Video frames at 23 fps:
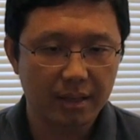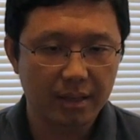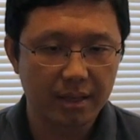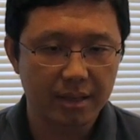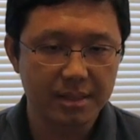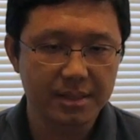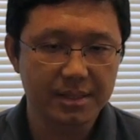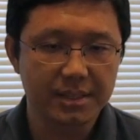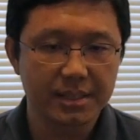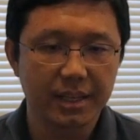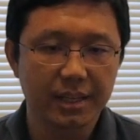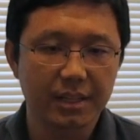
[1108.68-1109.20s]

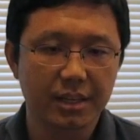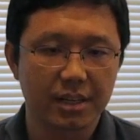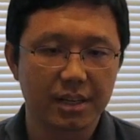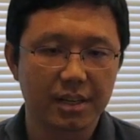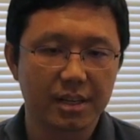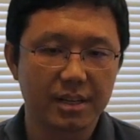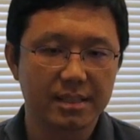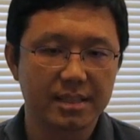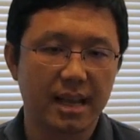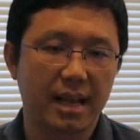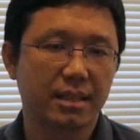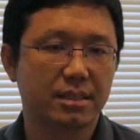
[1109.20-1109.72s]

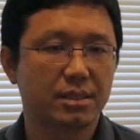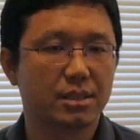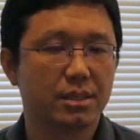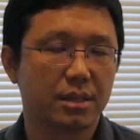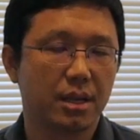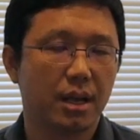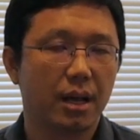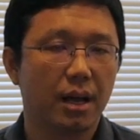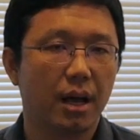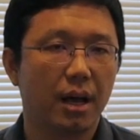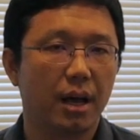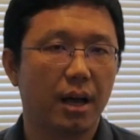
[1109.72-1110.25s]
consider that
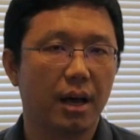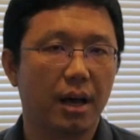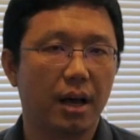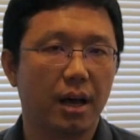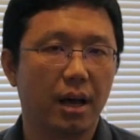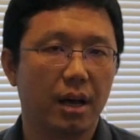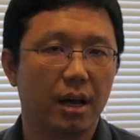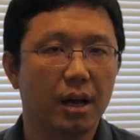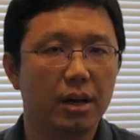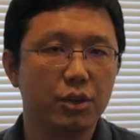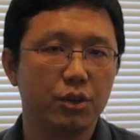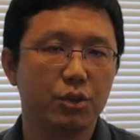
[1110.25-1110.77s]

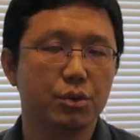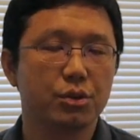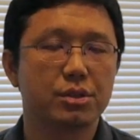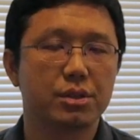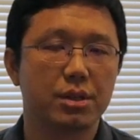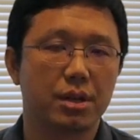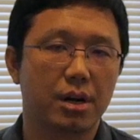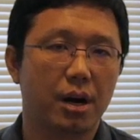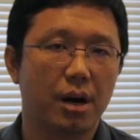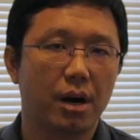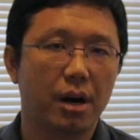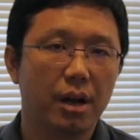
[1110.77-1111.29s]
a
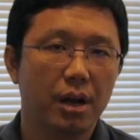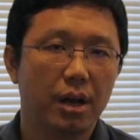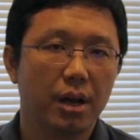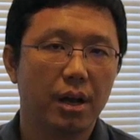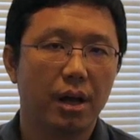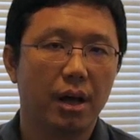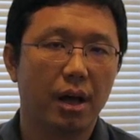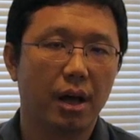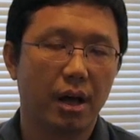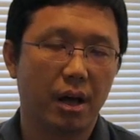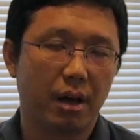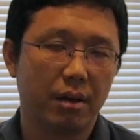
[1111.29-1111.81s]
user
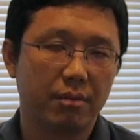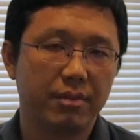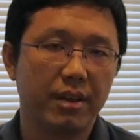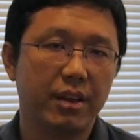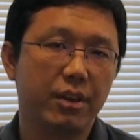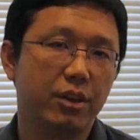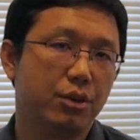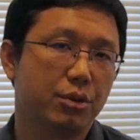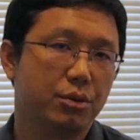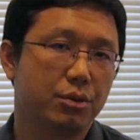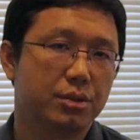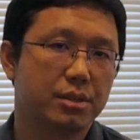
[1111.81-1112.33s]

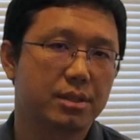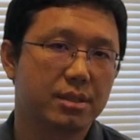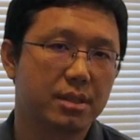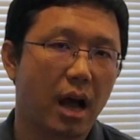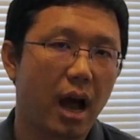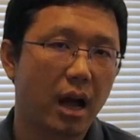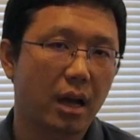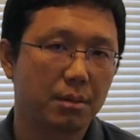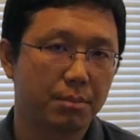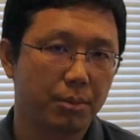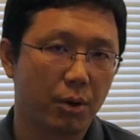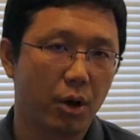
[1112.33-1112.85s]
when use
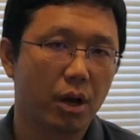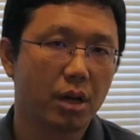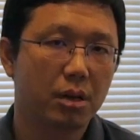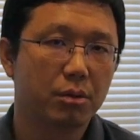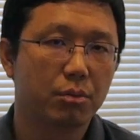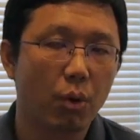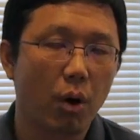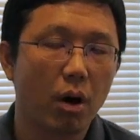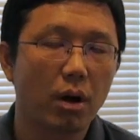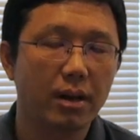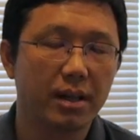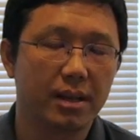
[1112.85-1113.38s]
ArcBlock
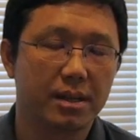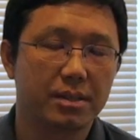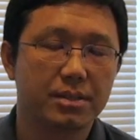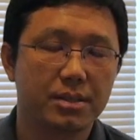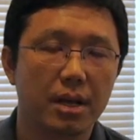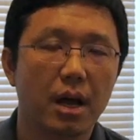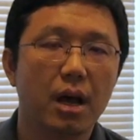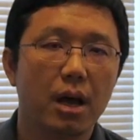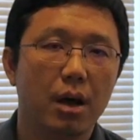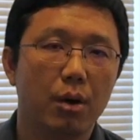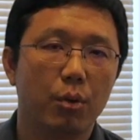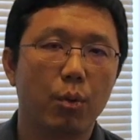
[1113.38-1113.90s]
wallet
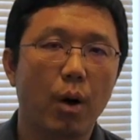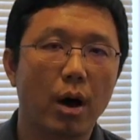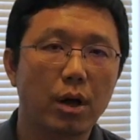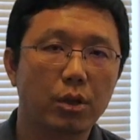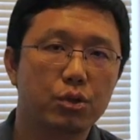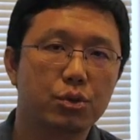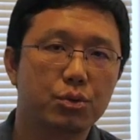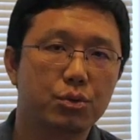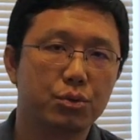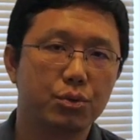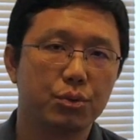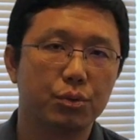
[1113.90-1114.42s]

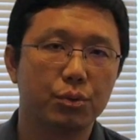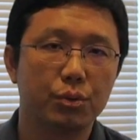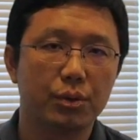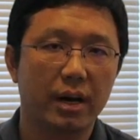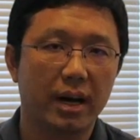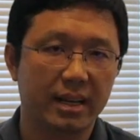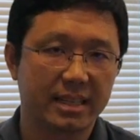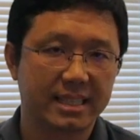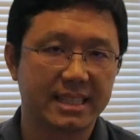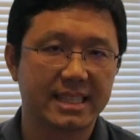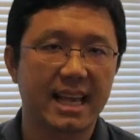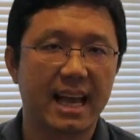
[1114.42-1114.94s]
want to
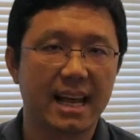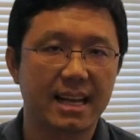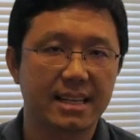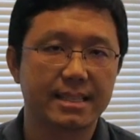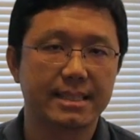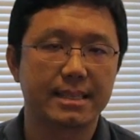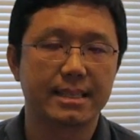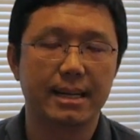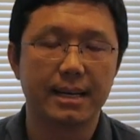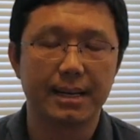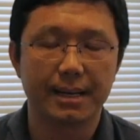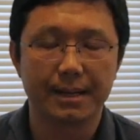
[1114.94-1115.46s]

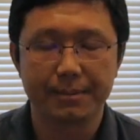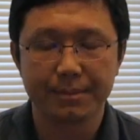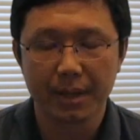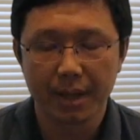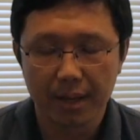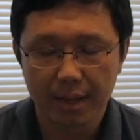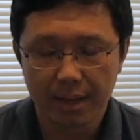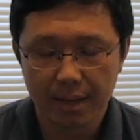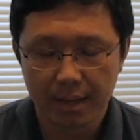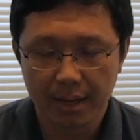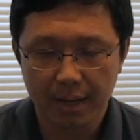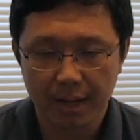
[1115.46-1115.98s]
access
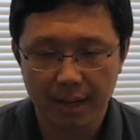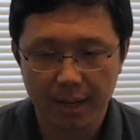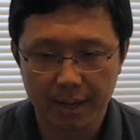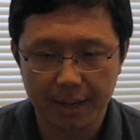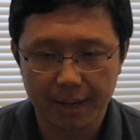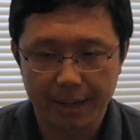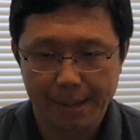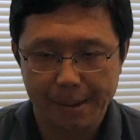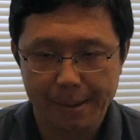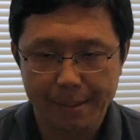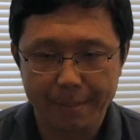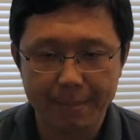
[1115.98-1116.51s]

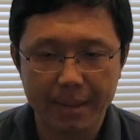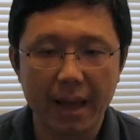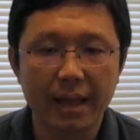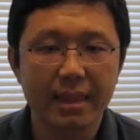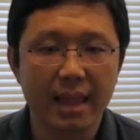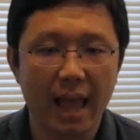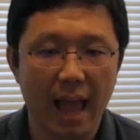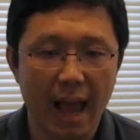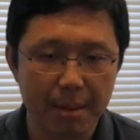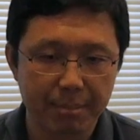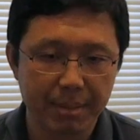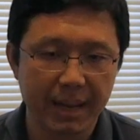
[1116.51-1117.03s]

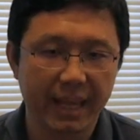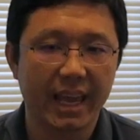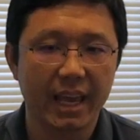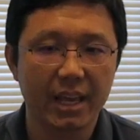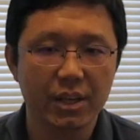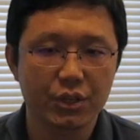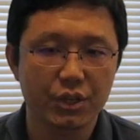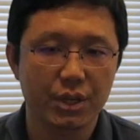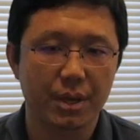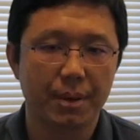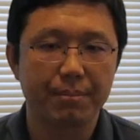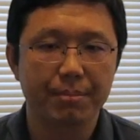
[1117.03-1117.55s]
an
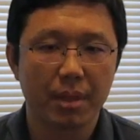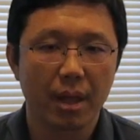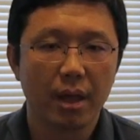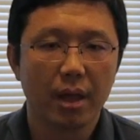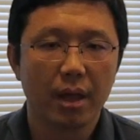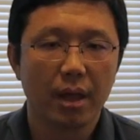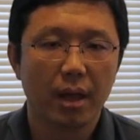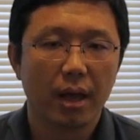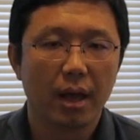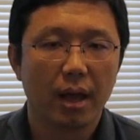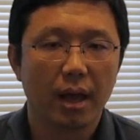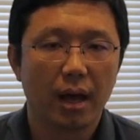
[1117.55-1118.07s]
application.
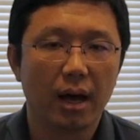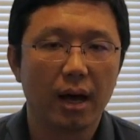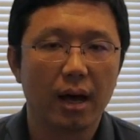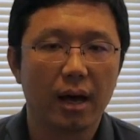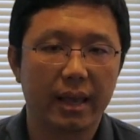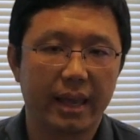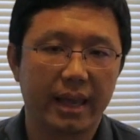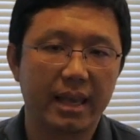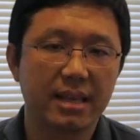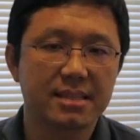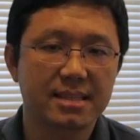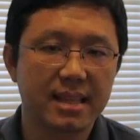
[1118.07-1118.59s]

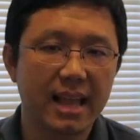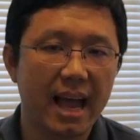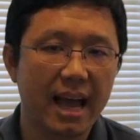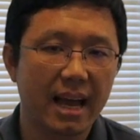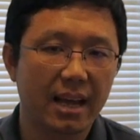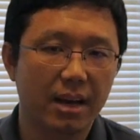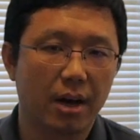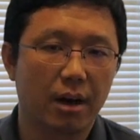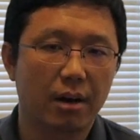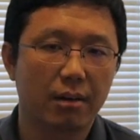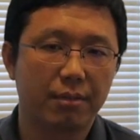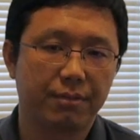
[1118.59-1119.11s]

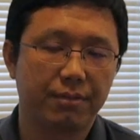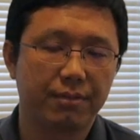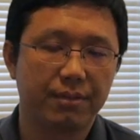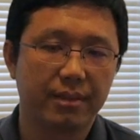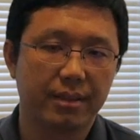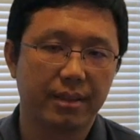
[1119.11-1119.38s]
Instead of